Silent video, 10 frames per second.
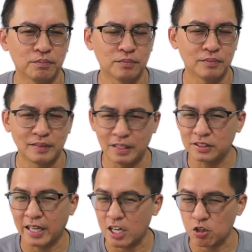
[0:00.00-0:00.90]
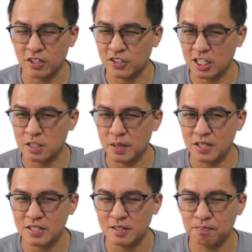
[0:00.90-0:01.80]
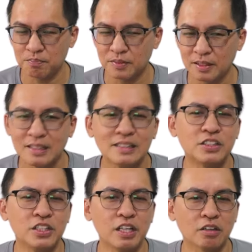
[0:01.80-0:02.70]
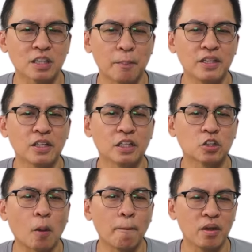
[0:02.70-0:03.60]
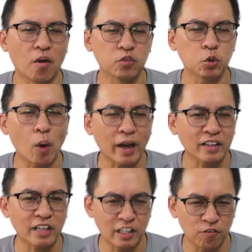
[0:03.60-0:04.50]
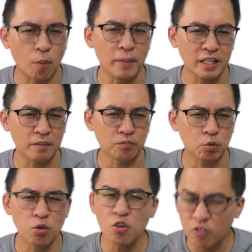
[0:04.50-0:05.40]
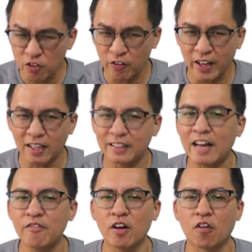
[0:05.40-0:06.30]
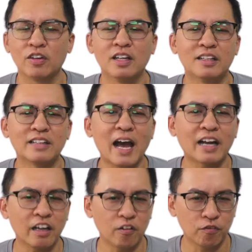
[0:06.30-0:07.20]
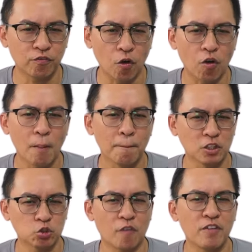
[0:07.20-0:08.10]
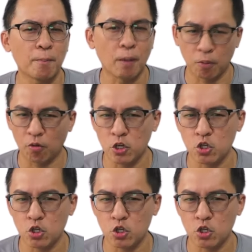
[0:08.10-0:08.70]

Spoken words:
This site attracts 6 bids. CDL submitted the top bid of 294 million, which reflects a land rate of 904 per square feet per plot ratio.